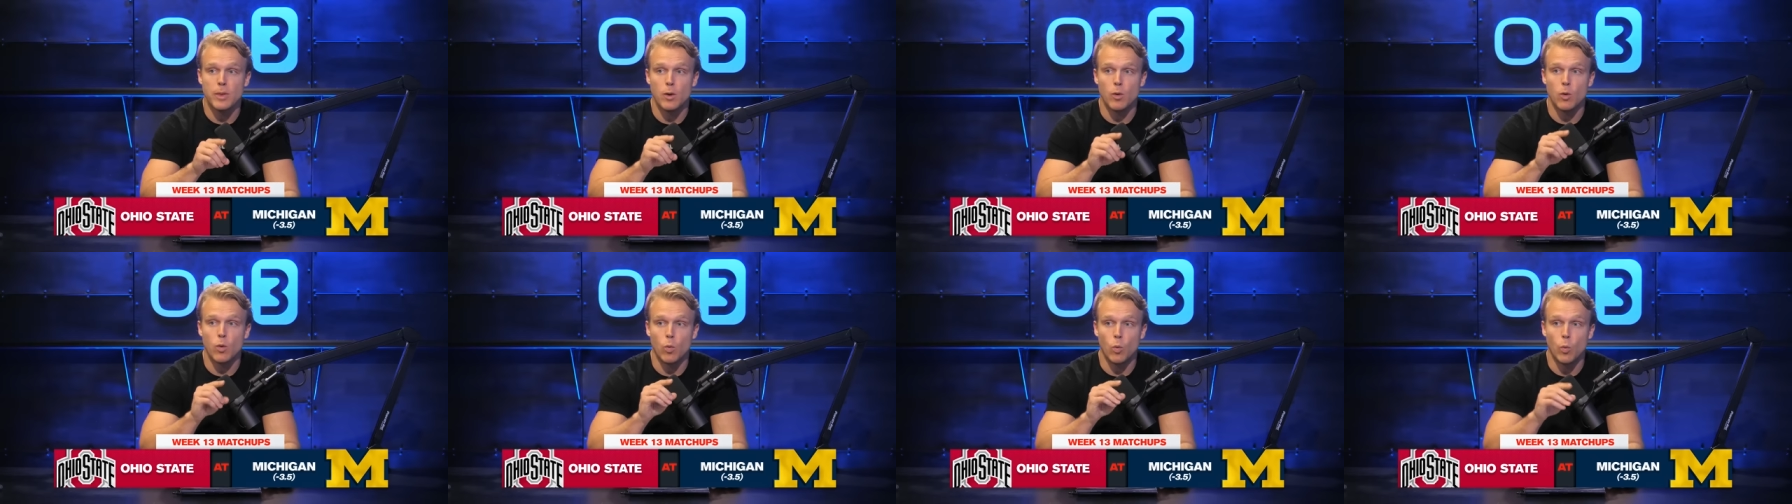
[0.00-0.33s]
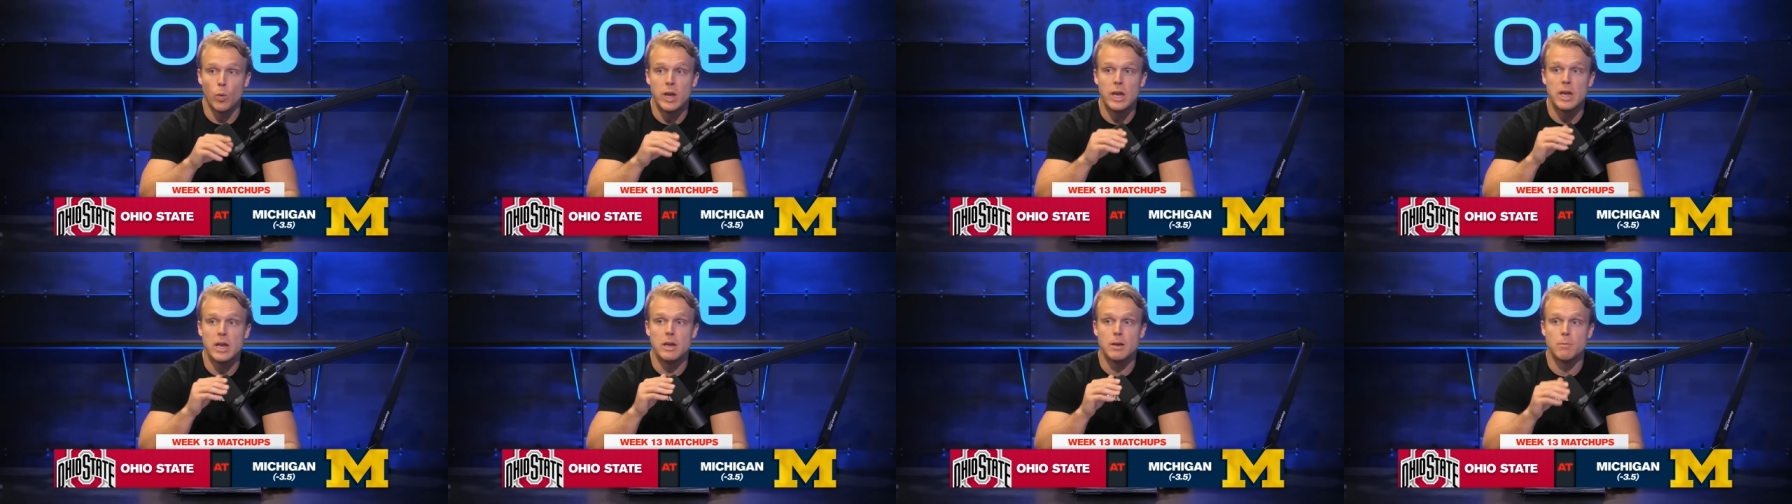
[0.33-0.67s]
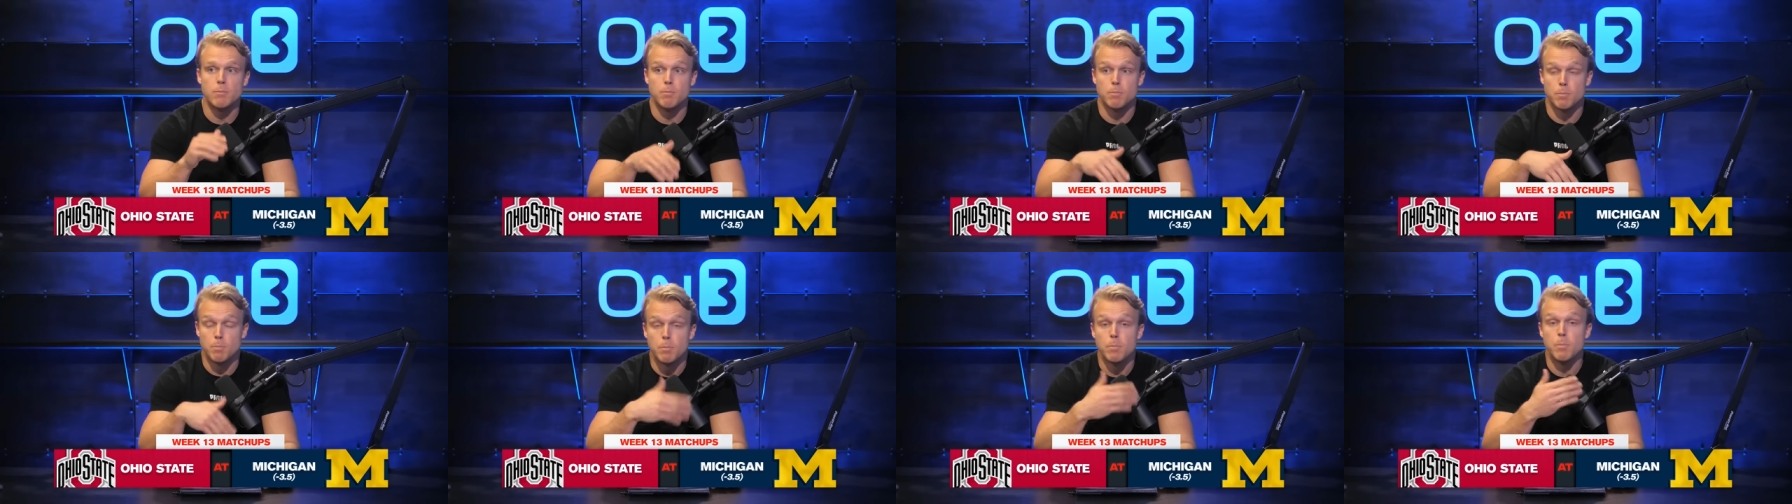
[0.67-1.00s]
we
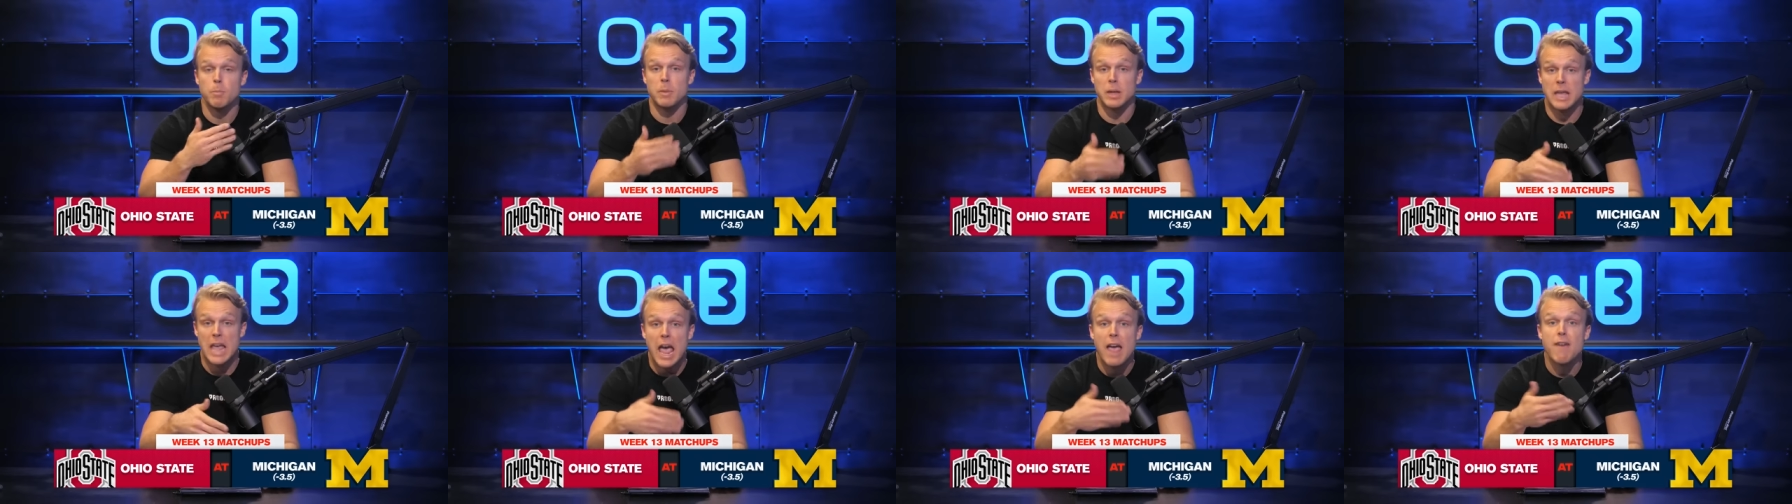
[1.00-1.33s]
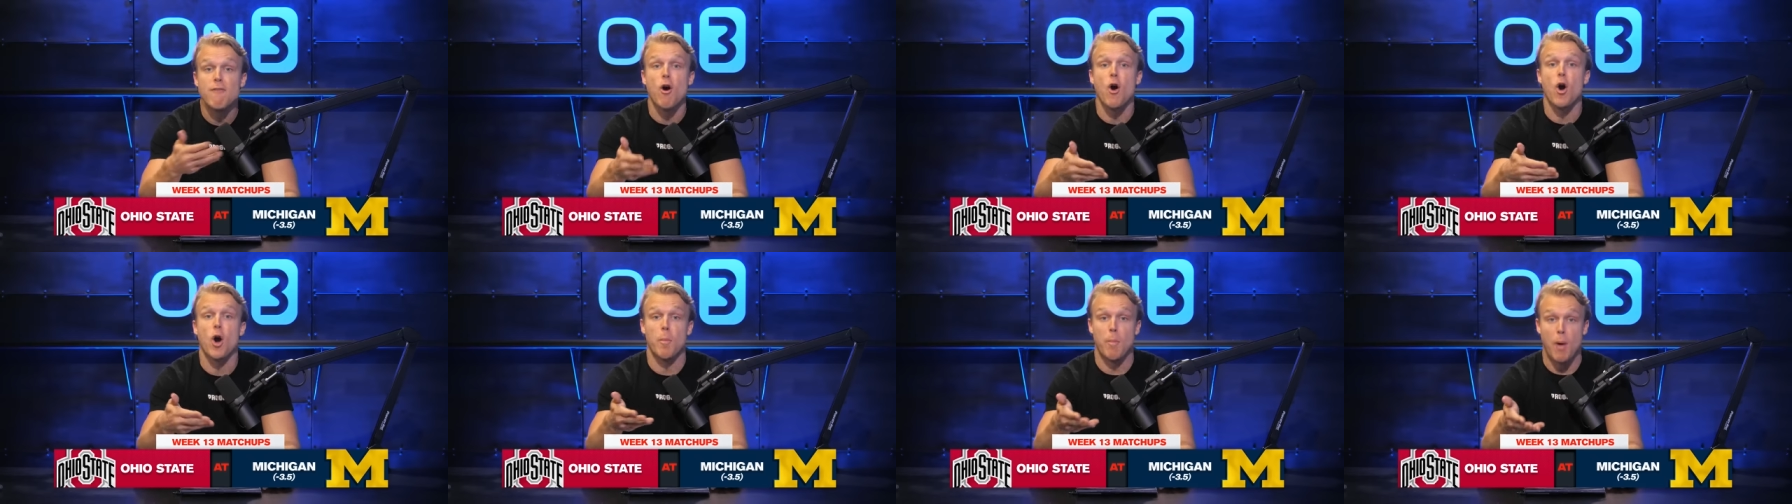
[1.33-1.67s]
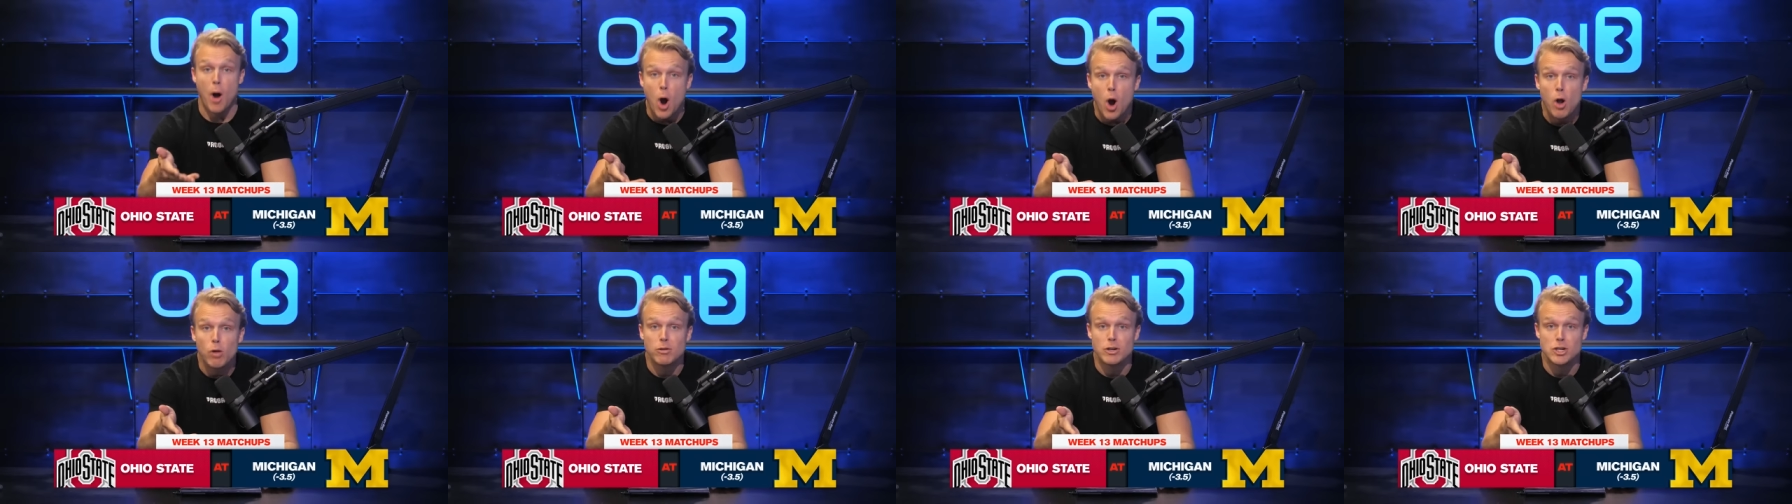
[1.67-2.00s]
gave our
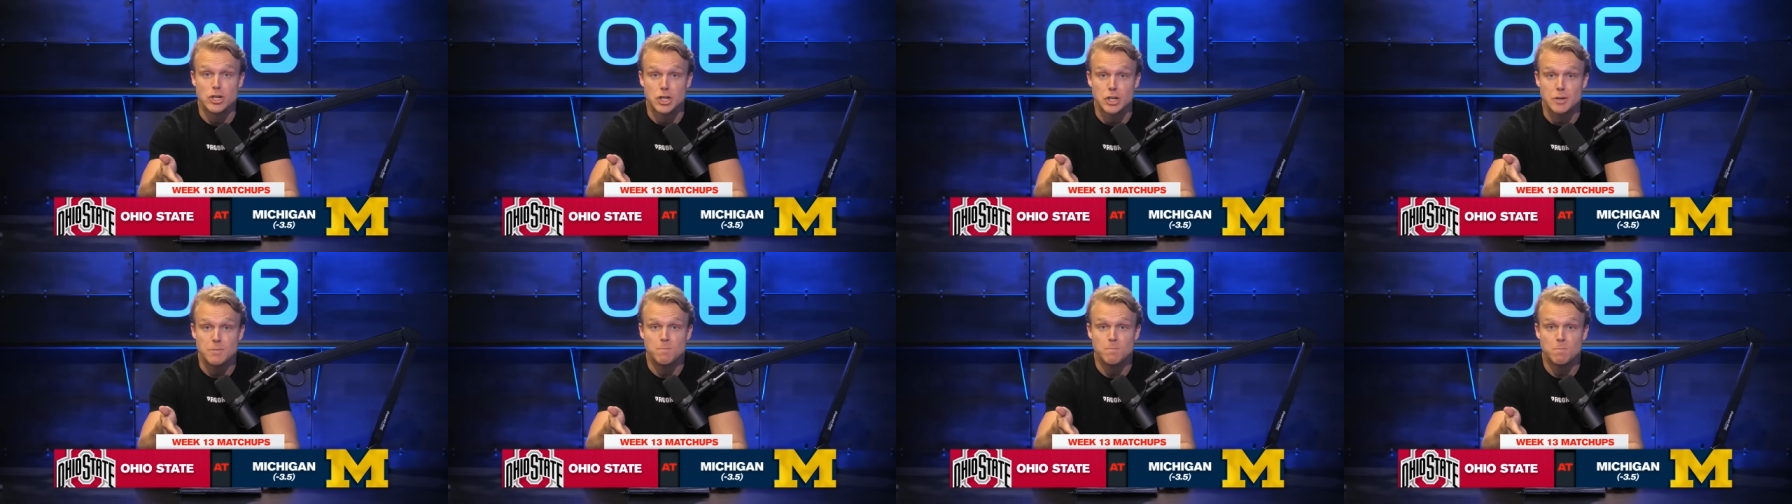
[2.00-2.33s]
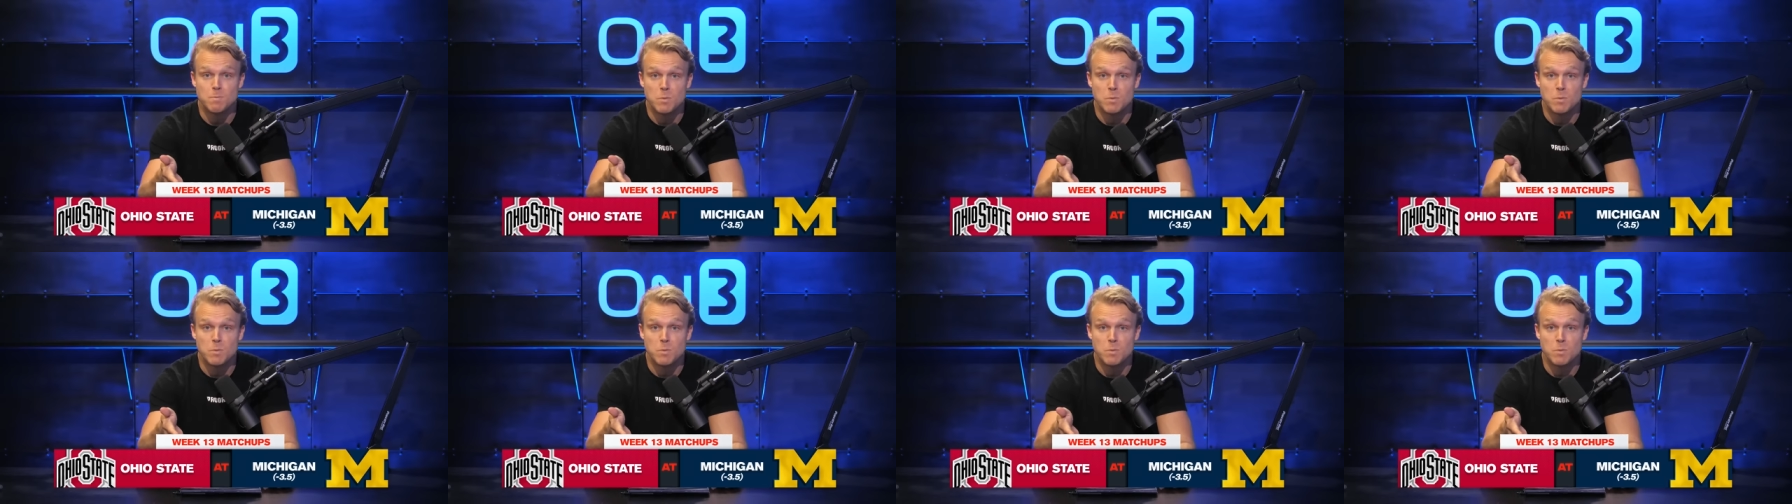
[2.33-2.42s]
apology